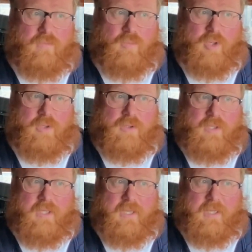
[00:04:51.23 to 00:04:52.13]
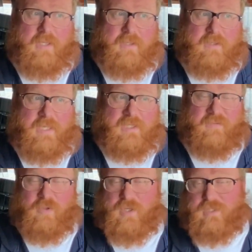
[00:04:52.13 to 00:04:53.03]
What you'll need to
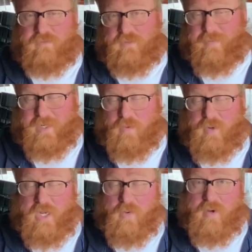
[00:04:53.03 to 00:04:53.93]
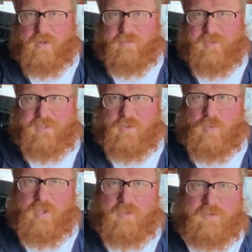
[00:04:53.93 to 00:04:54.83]
have a look is, depending on where you are in the rest of
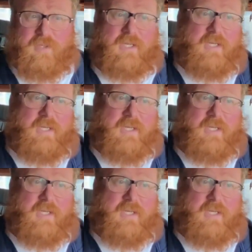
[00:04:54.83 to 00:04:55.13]
the world,